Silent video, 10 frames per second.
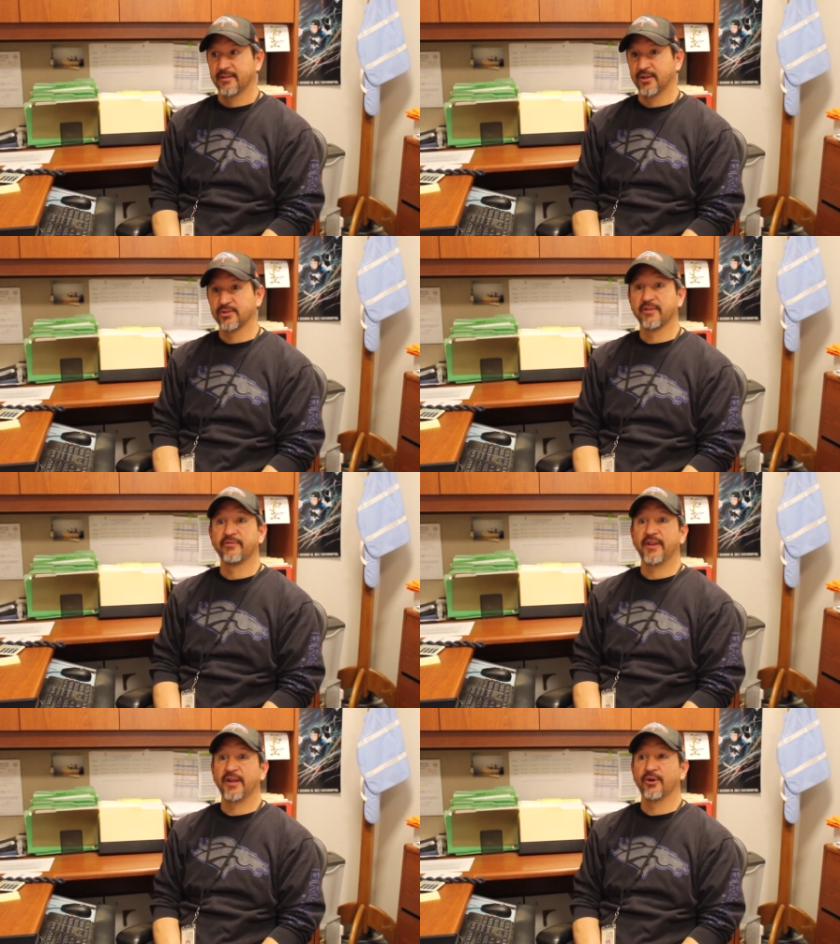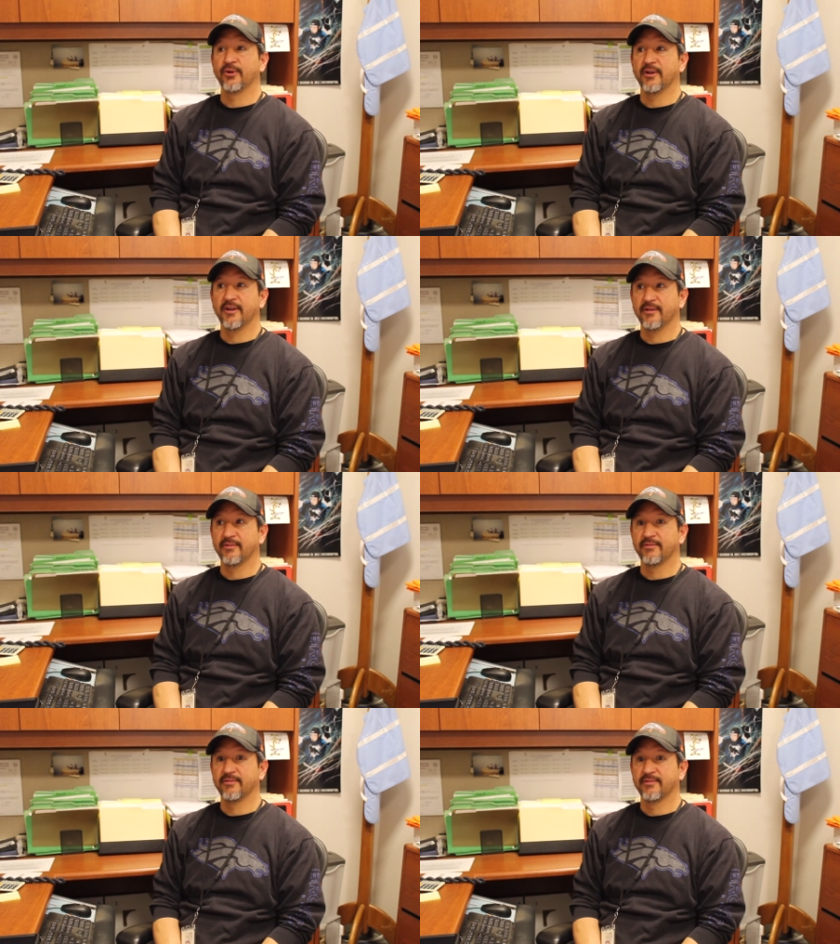there's the fear of
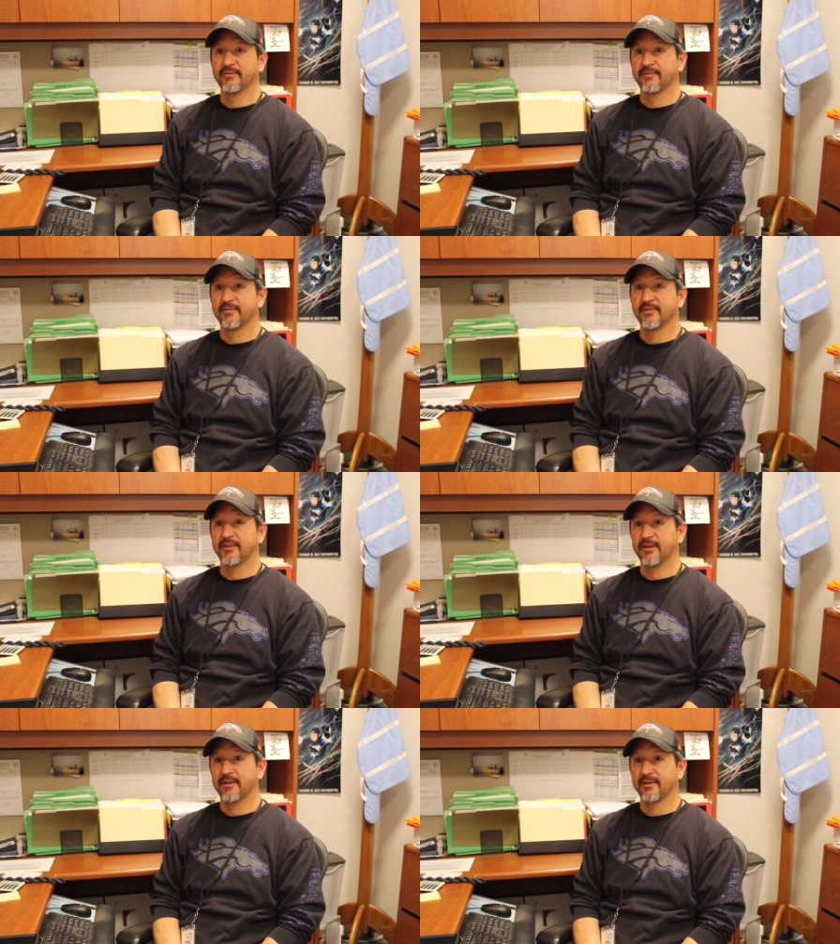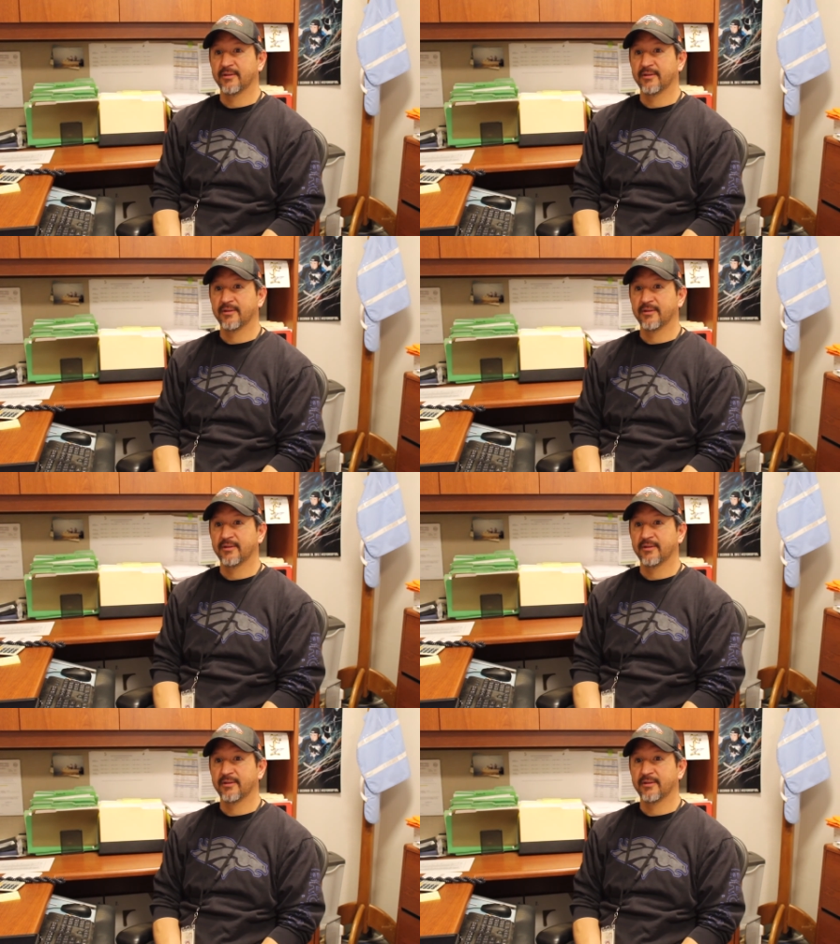uh,